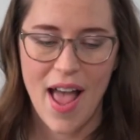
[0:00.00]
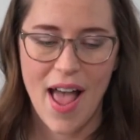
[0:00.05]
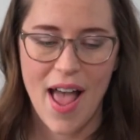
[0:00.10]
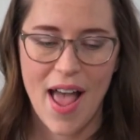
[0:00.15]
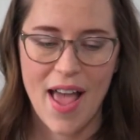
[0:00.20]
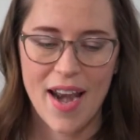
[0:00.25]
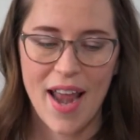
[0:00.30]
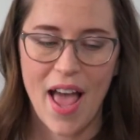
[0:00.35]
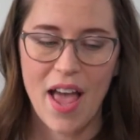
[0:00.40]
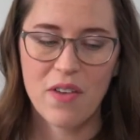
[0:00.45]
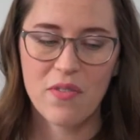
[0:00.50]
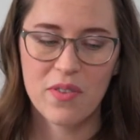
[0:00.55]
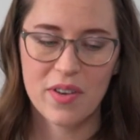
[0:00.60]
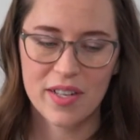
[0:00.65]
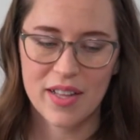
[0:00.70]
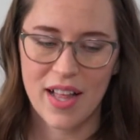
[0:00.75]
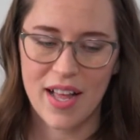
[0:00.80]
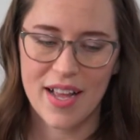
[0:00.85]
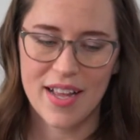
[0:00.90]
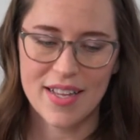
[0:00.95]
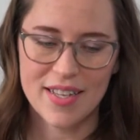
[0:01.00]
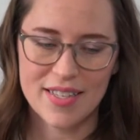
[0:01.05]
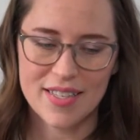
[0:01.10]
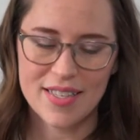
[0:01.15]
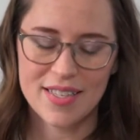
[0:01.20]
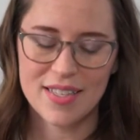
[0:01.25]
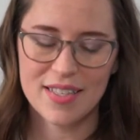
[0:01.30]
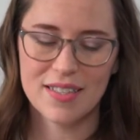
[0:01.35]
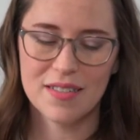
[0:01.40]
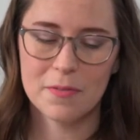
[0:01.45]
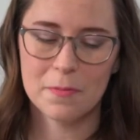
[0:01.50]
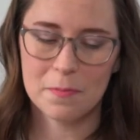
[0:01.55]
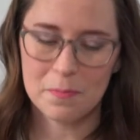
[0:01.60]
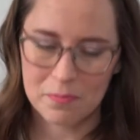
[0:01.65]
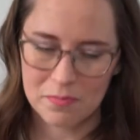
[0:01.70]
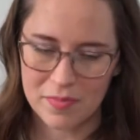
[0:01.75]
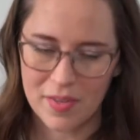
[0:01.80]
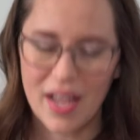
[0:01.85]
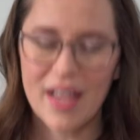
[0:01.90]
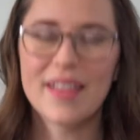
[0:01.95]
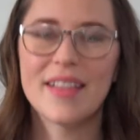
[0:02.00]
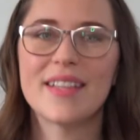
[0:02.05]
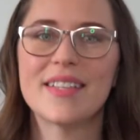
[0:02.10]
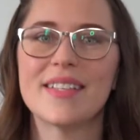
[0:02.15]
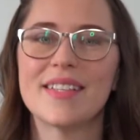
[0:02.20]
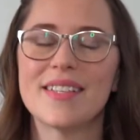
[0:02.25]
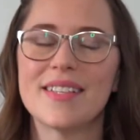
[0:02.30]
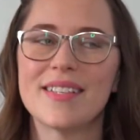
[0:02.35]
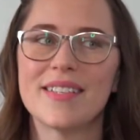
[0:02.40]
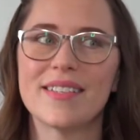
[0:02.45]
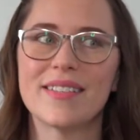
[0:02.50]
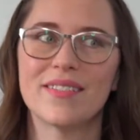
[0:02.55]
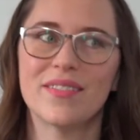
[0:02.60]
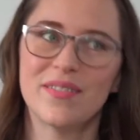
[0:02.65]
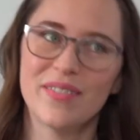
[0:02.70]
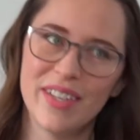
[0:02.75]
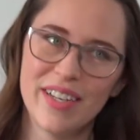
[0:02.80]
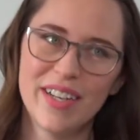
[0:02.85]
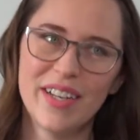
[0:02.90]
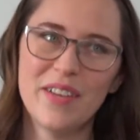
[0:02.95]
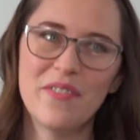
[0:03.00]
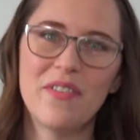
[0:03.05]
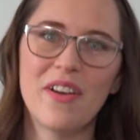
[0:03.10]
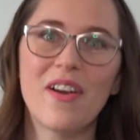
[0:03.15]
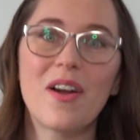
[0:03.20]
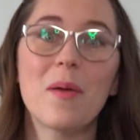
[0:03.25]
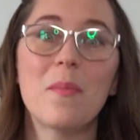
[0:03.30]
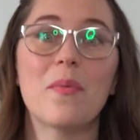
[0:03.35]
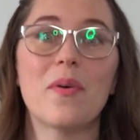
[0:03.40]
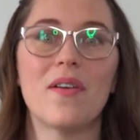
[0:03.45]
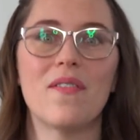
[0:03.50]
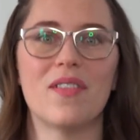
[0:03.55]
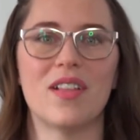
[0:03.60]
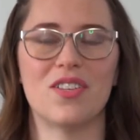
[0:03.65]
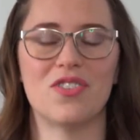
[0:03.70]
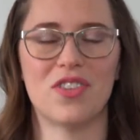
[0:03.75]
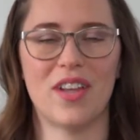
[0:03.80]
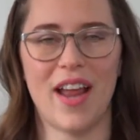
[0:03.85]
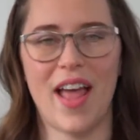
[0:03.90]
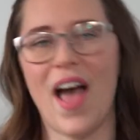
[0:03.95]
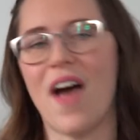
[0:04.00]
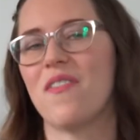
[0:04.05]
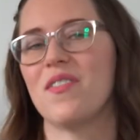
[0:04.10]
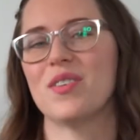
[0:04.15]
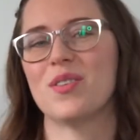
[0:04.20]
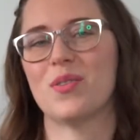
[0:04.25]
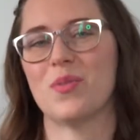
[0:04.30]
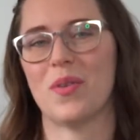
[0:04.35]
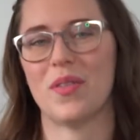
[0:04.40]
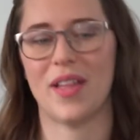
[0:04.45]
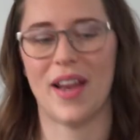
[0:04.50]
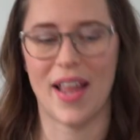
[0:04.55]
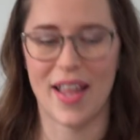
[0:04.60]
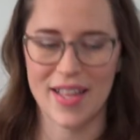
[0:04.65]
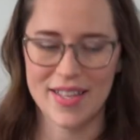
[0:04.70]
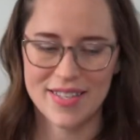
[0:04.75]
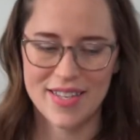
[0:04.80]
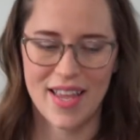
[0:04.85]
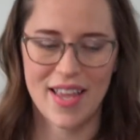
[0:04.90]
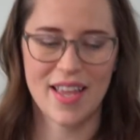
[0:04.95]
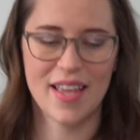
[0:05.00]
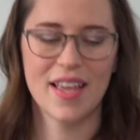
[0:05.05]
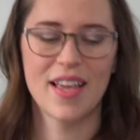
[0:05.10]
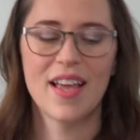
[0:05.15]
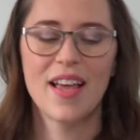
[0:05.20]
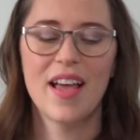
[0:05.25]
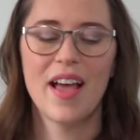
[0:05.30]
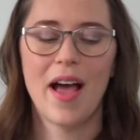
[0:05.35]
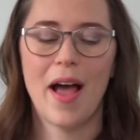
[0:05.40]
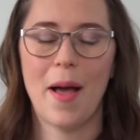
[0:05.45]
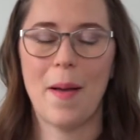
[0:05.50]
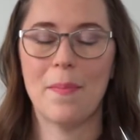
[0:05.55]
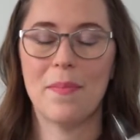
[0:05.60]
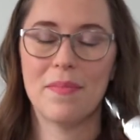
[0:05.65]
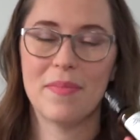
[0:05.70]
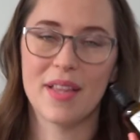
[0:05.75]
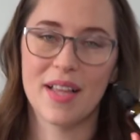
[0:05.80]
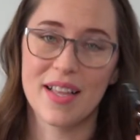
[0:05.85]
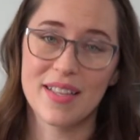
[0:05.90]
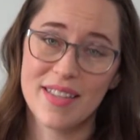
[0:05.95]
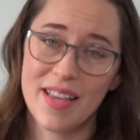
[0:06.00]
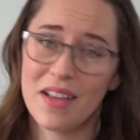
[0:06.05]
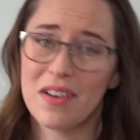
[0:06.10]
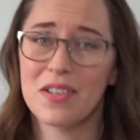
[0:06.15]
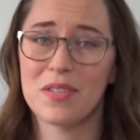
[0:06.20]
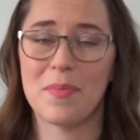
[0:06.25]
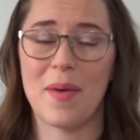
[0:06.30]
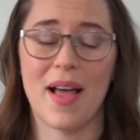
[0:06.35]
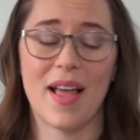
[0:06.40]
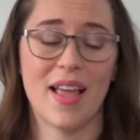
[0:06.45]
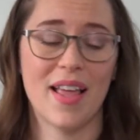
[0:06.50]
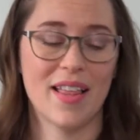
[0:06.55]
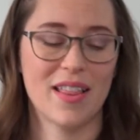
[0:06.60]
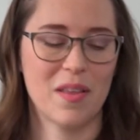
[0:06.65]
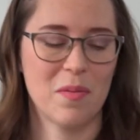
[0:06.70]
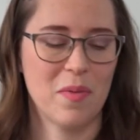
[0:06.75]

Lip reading: And I realize this is very privileged that I have a store that I can take the containers back and get them